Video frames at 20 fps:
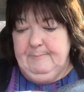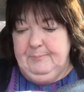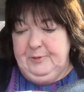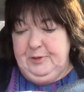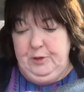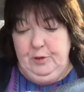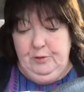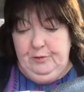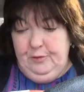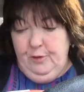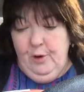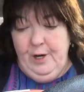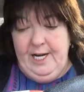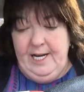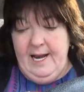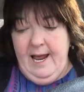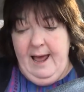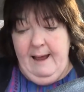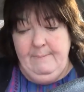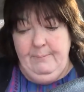
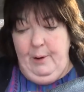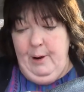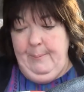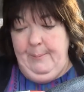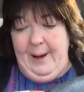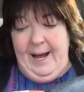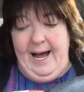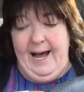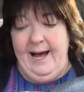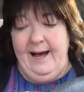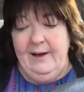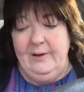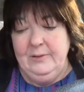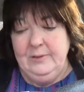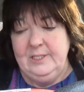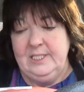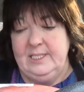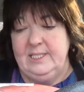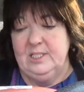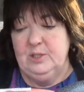$2.49 per
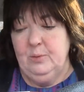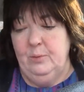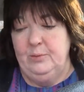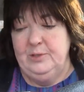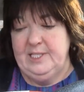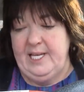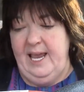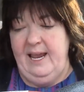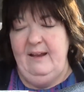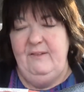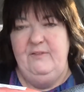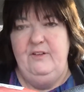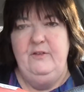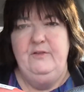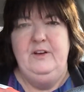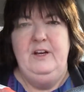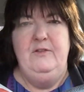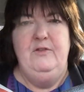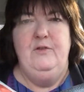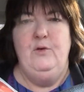pound. This one was
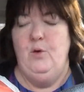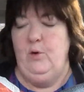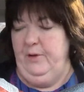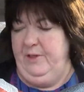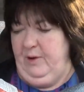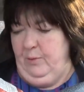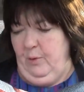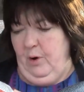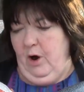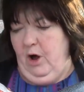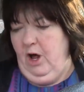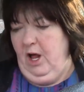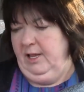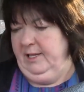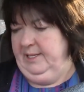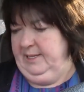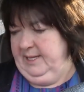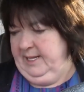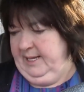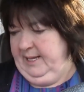$8.54. They were
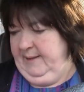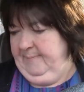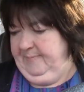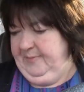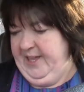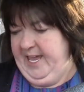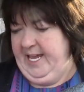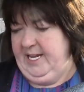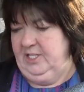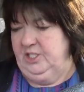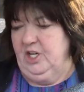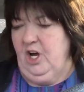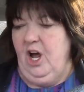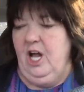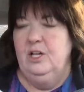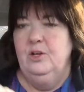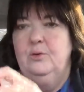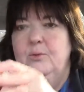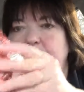all in the $8